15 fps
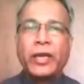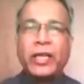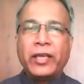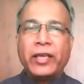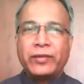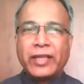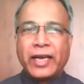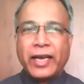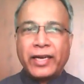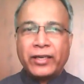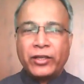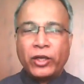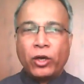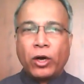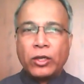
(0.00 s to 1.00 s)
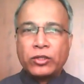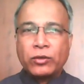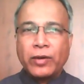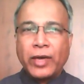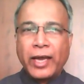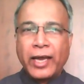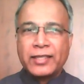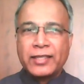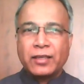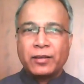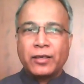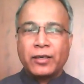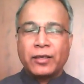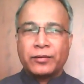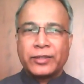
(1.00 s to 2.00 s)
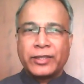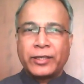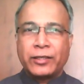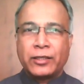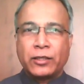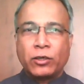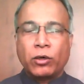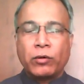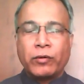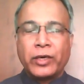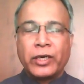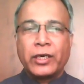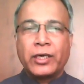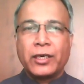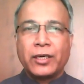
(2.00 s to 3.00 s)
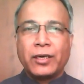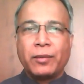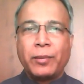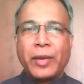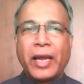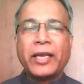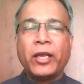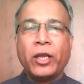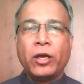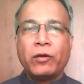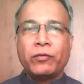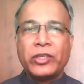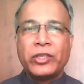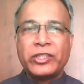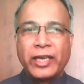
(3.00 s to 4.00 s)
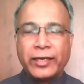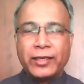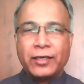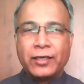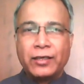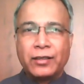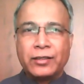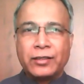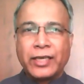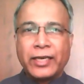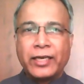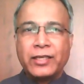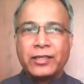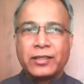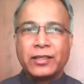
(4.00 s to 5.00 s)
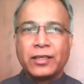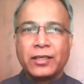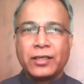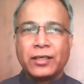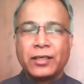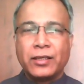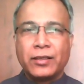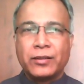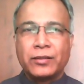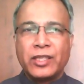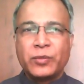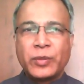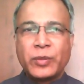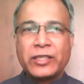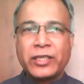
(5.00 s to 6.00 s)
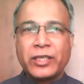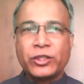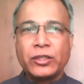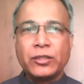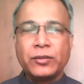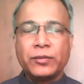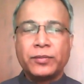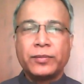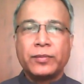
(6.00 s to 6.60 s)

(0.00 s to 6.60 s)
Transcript: believe that he also has the covert backing of the Chinese dispensation?